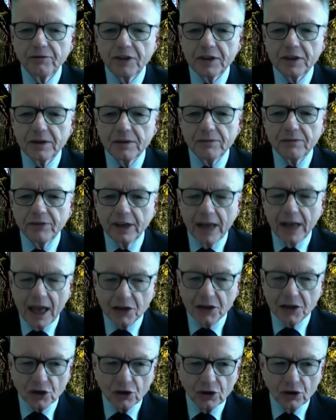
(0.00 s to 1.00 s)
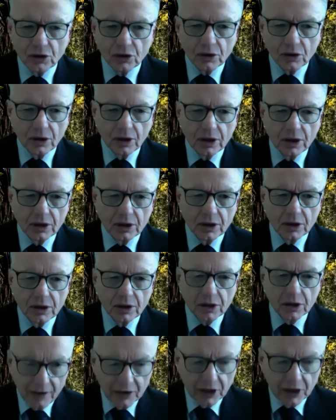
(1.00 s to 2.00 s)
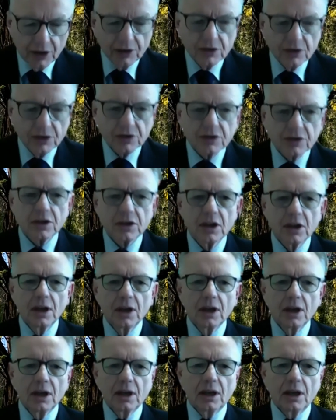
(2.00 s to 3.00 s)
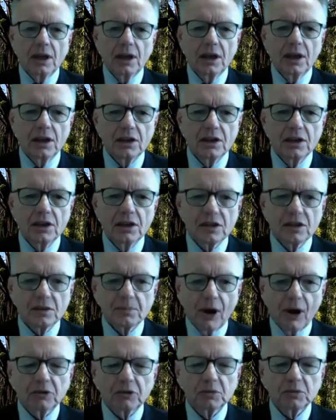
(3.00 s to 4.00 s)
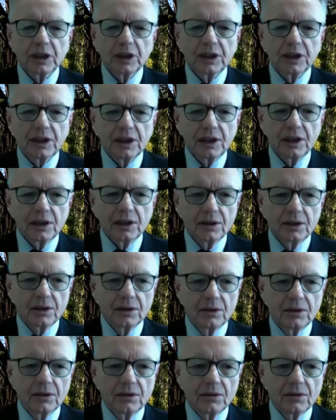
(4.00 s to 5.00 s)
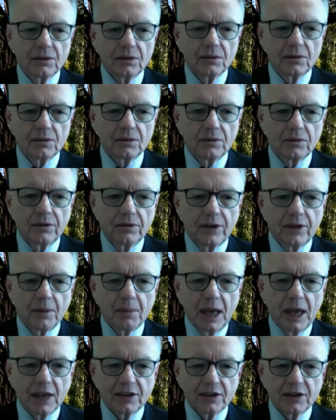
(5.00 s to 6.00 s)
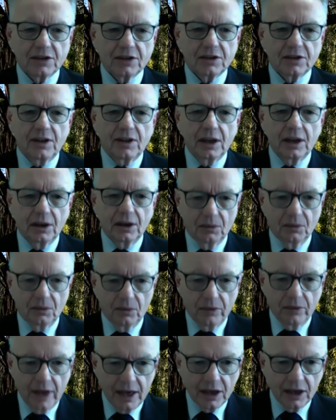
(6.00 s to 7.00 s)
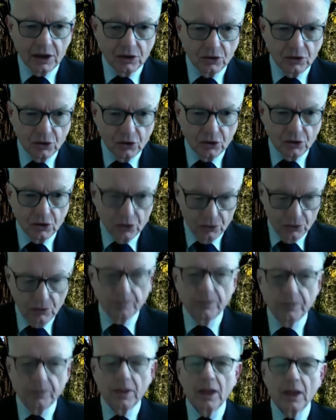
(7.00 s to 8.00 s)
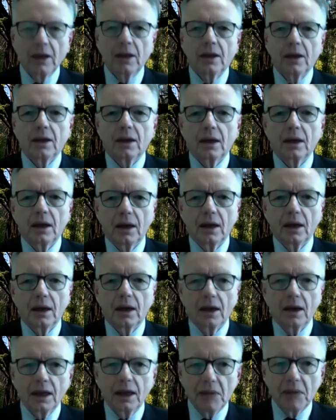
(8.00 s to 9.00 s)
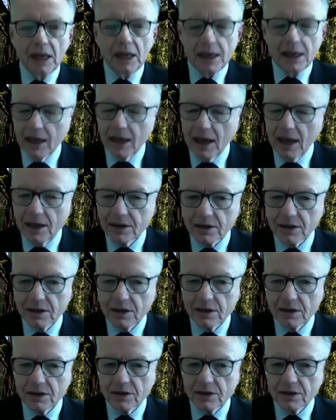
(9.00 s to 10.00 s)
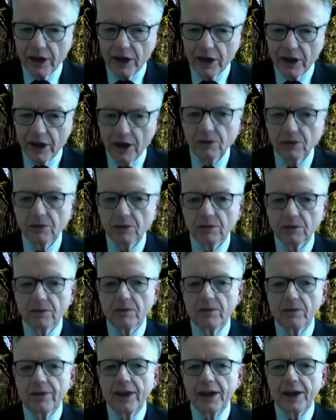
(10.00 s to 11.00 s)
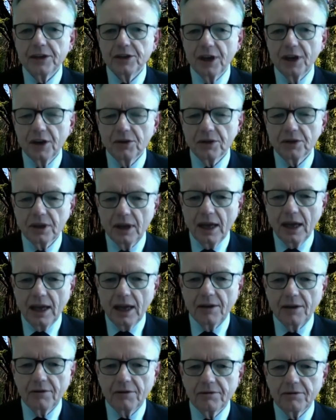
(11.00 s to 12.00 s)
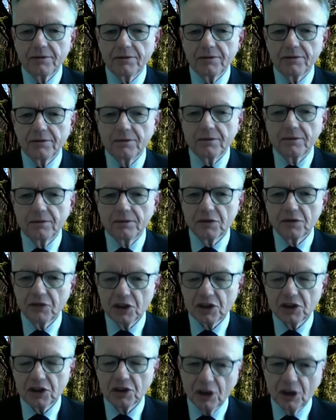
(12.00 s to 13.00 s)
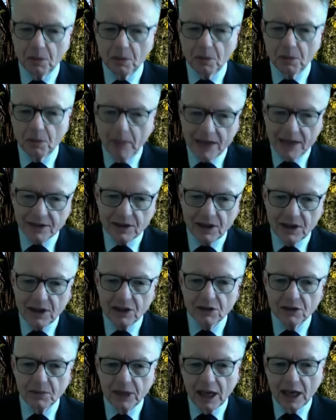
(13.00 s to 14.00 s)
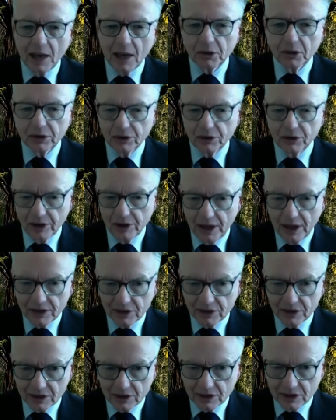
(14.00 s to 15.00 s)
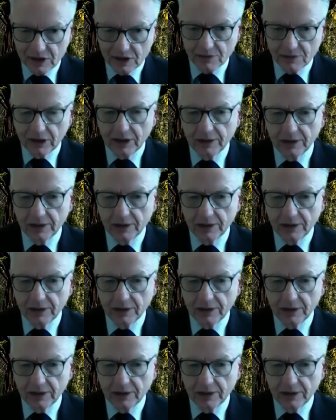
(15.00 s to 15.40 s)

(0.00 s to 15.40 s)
financial governance is probably the best thing they can do. In many cases, though, they don't have sufficient capacity to be able to do that successfully.